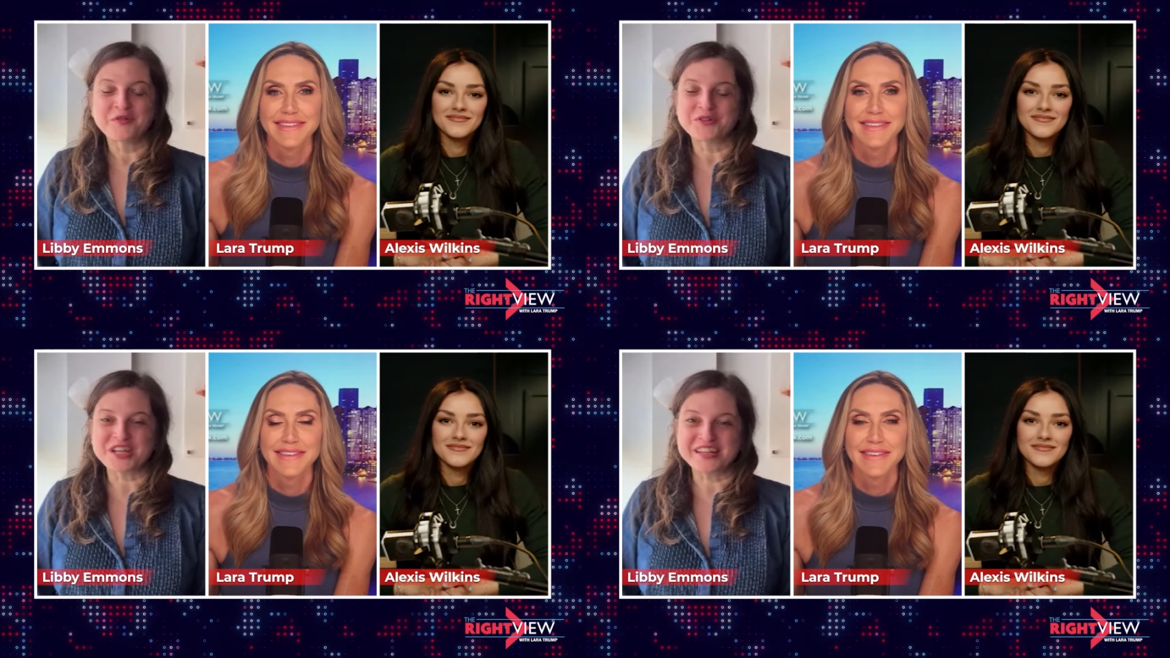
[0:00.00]

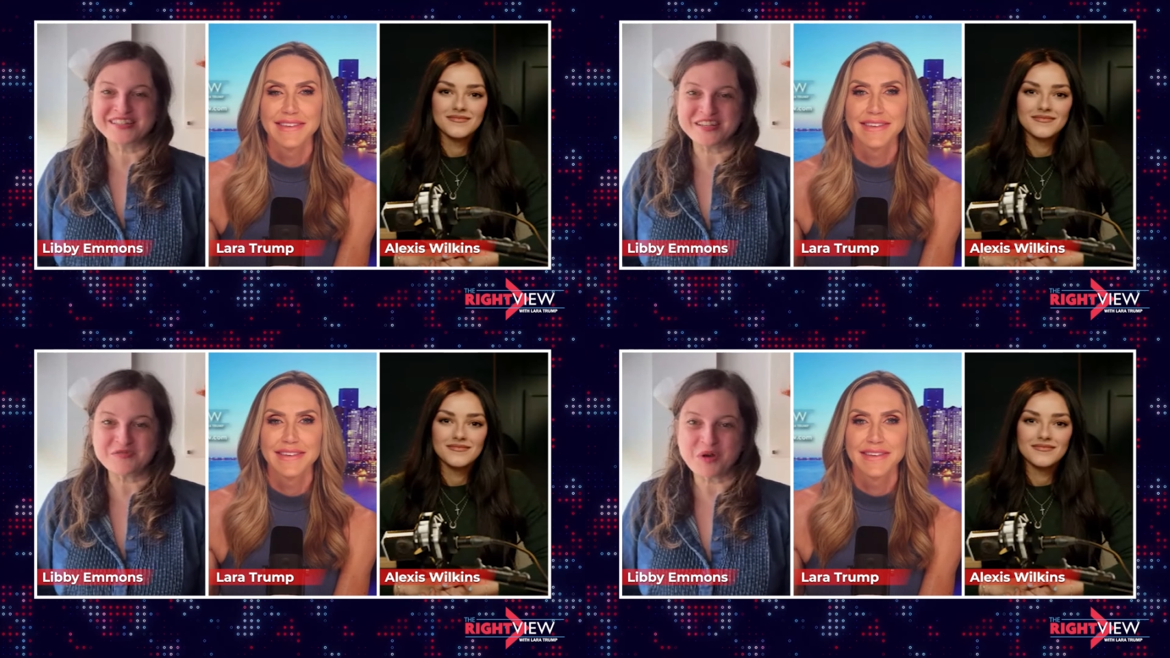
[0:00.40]
Speaker 1: which I
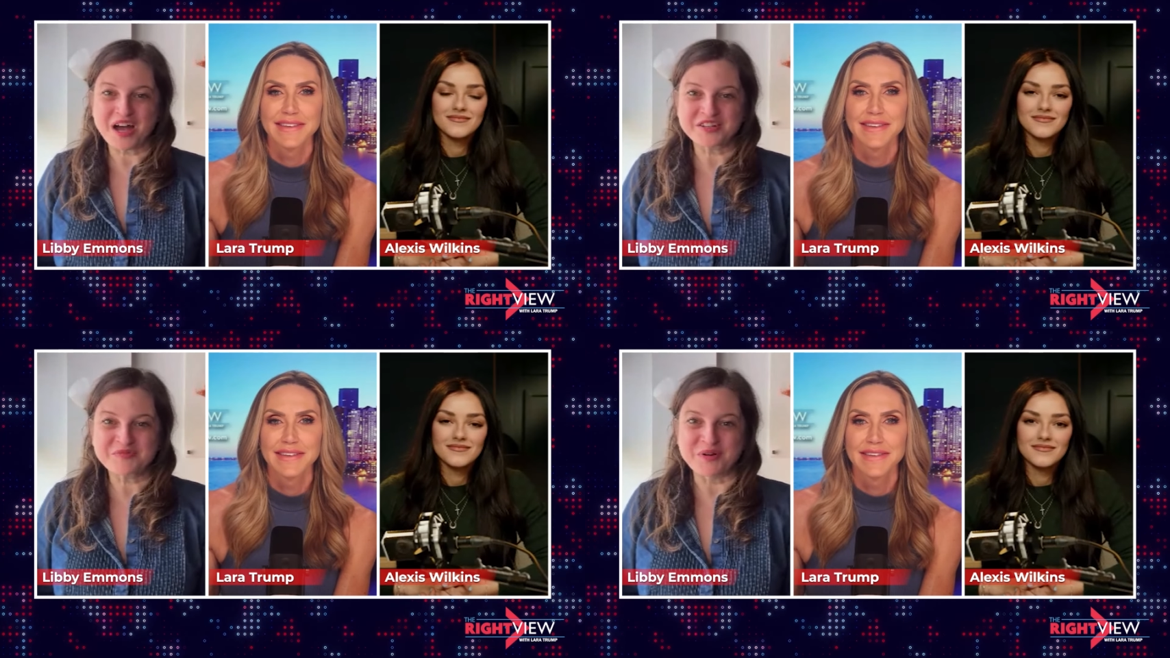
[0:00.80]
did
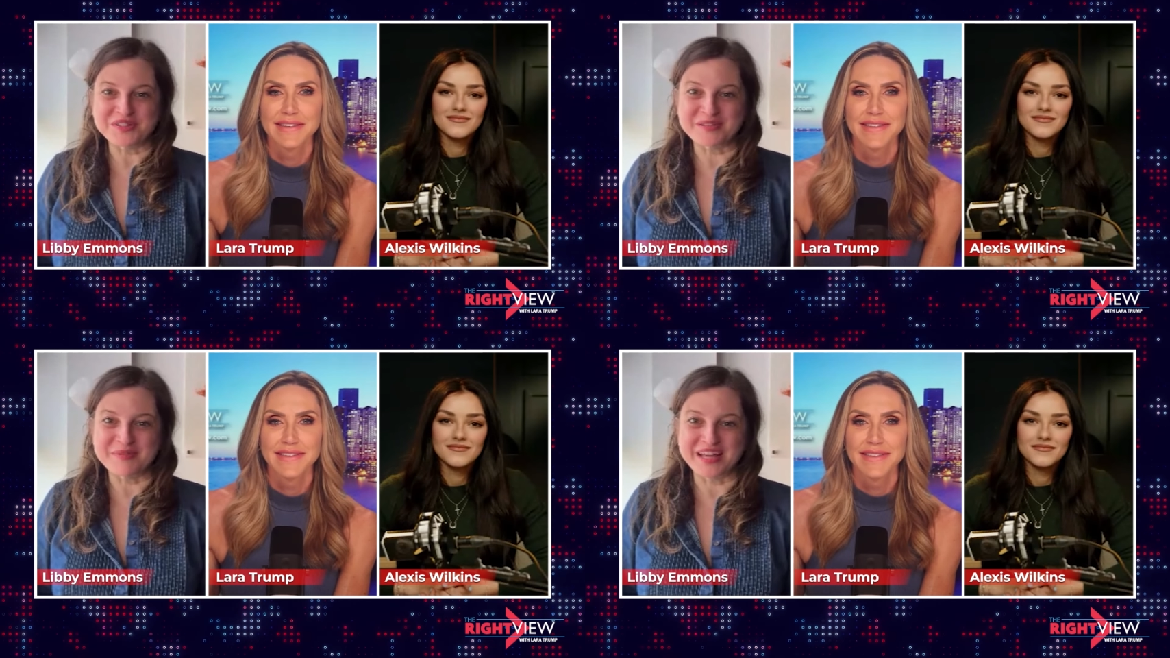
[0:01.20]
watch
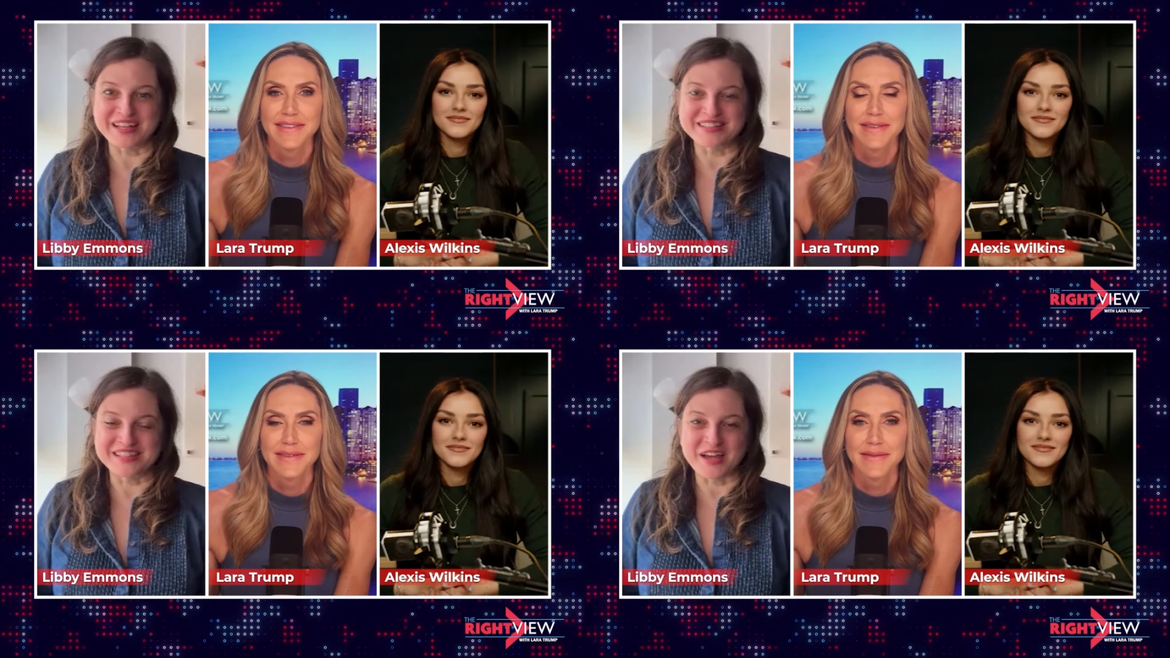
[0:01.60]
mostly
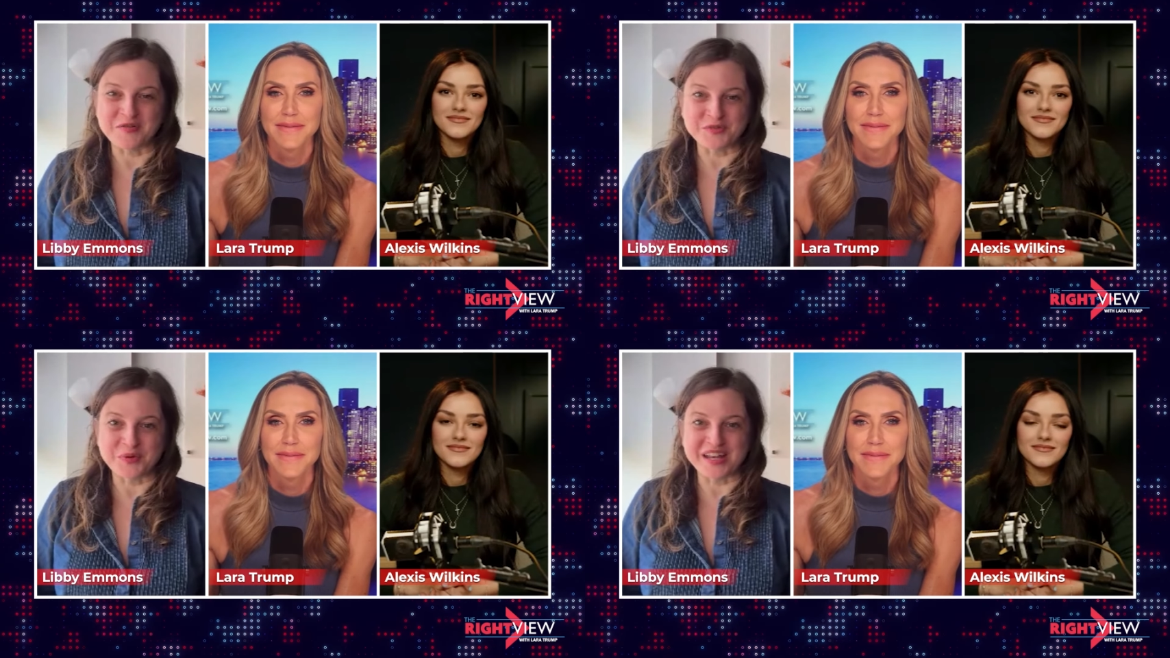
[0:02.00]
because I
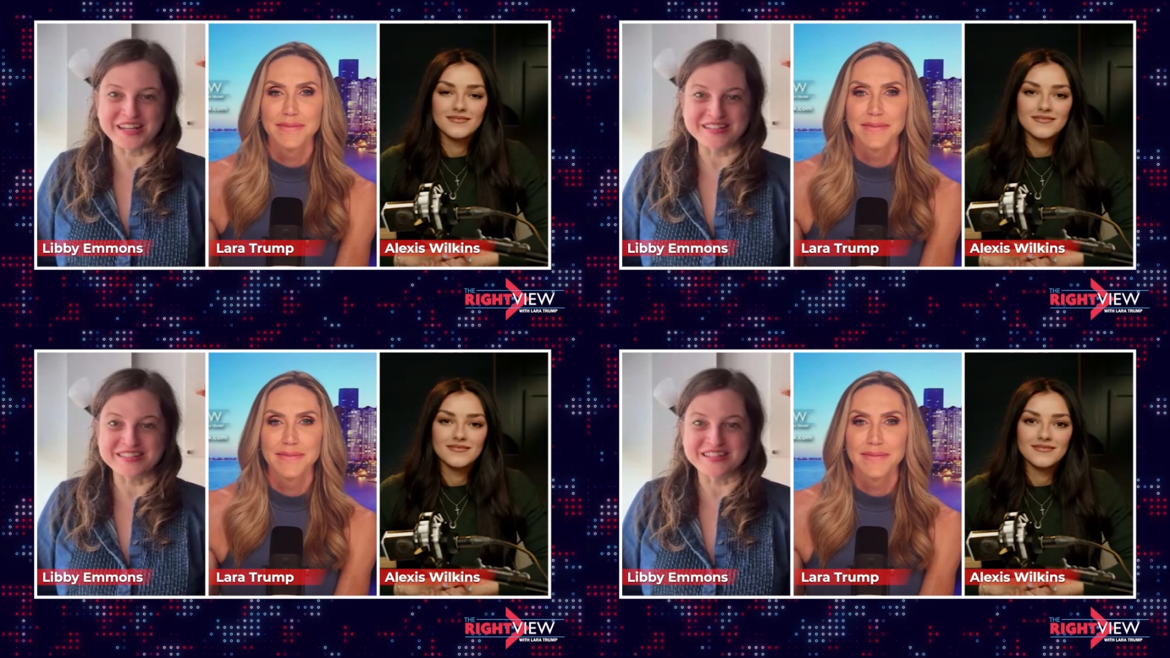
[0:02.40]
was
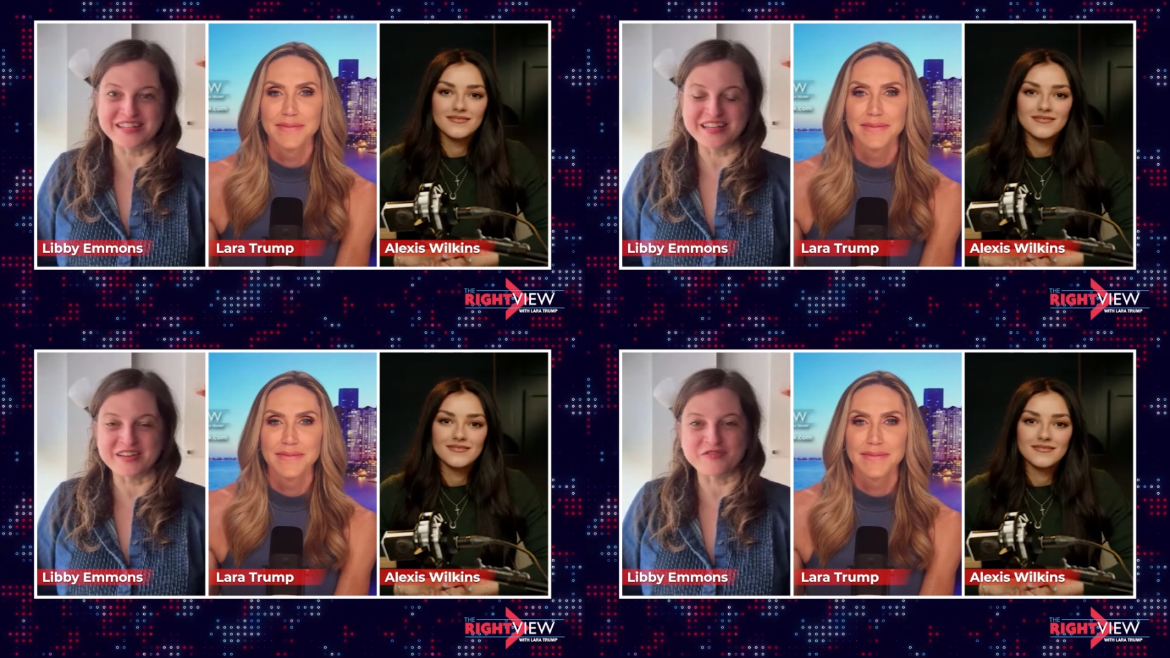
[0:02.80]
waiting to
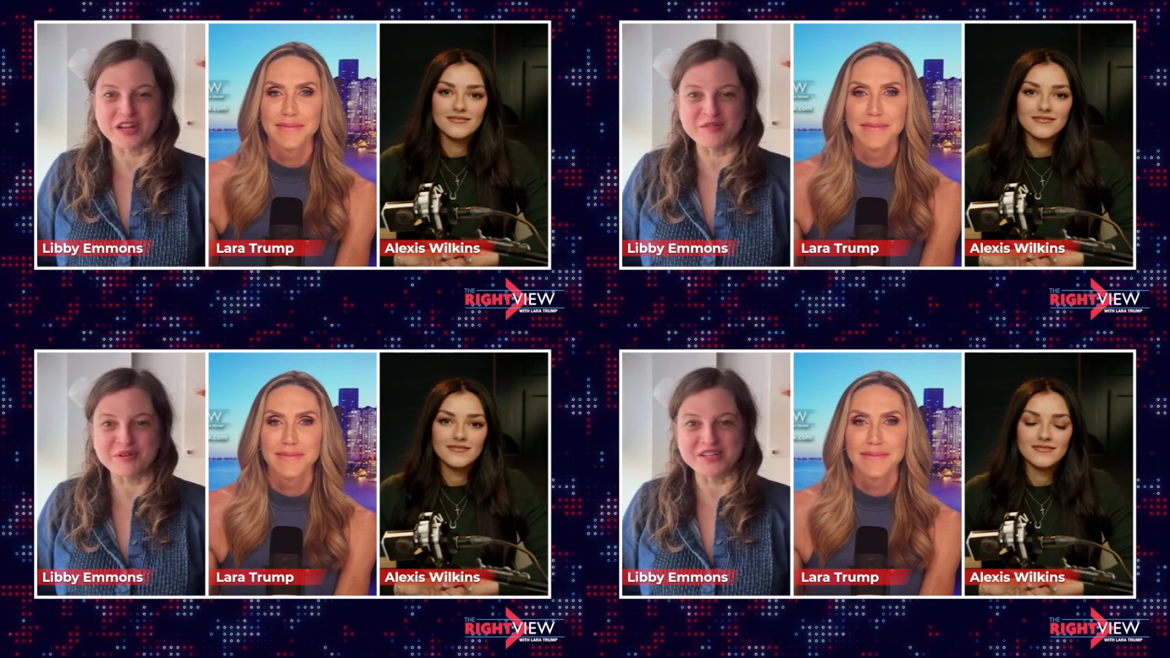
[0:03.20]
see if
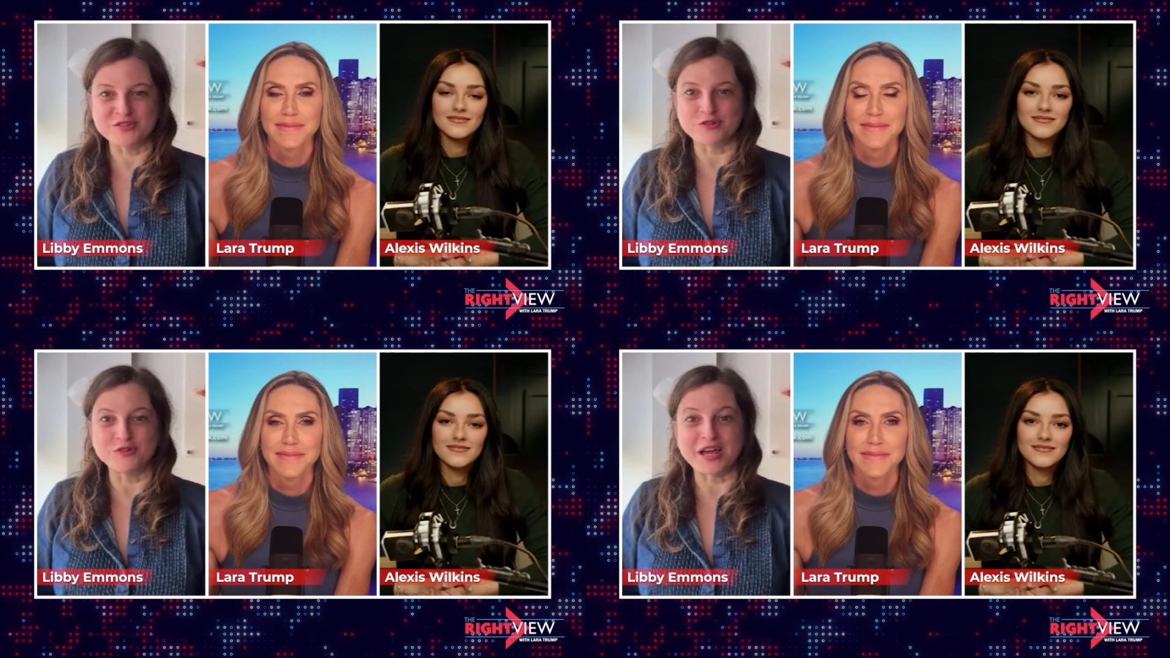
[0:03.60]
anybody
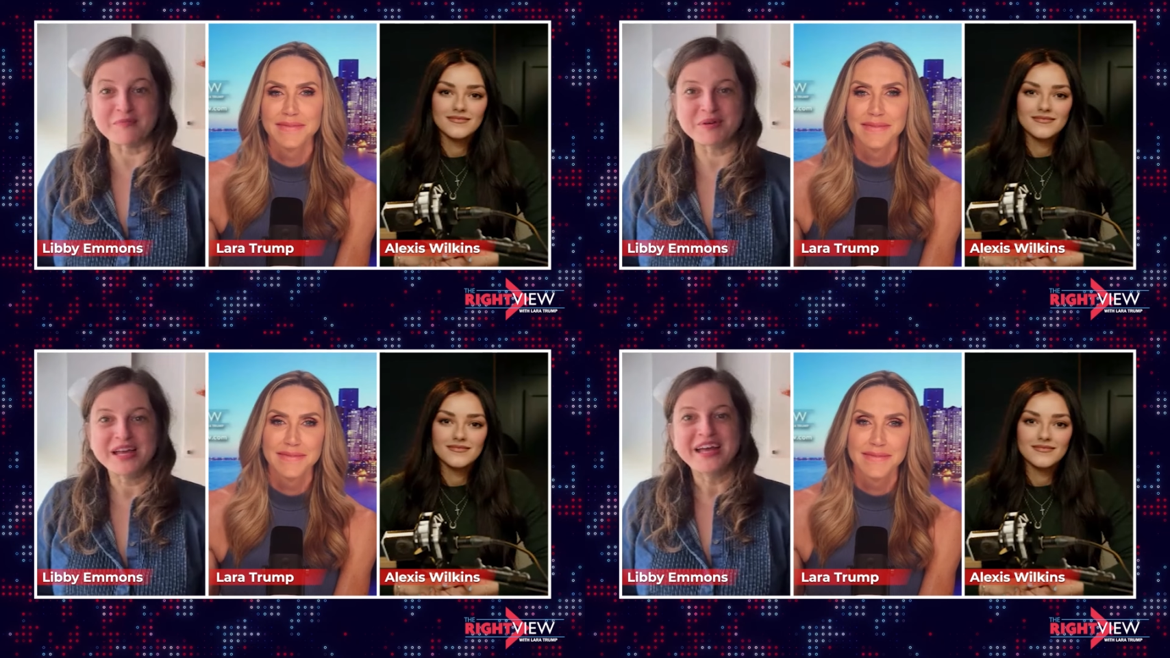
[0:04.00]
screwed up.